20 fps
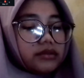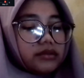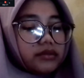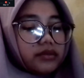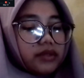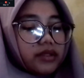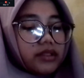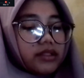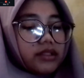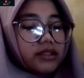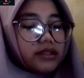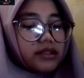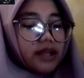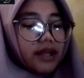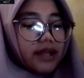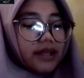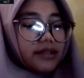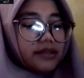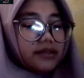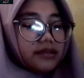
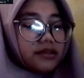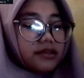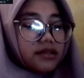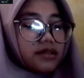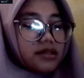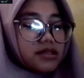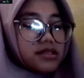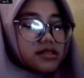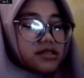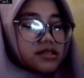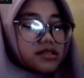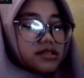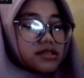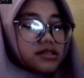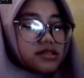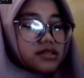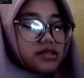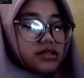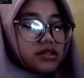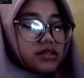twenty-nine year
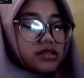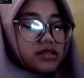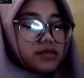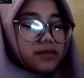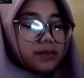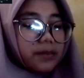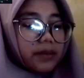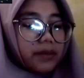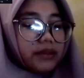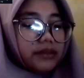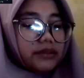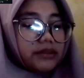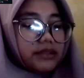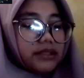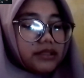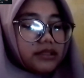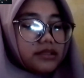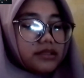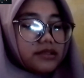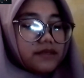
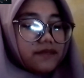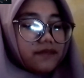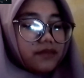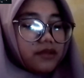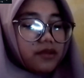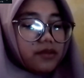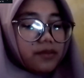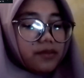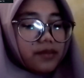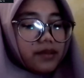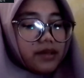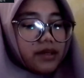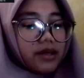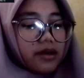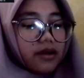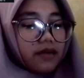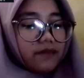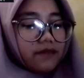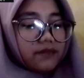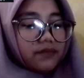suspected developer
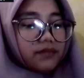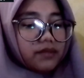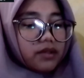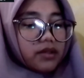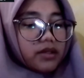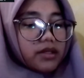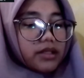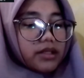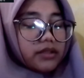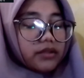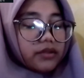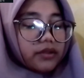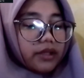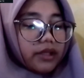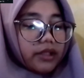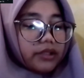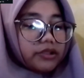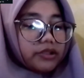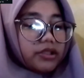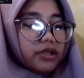of Tornado
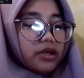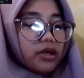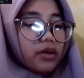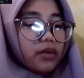Cash.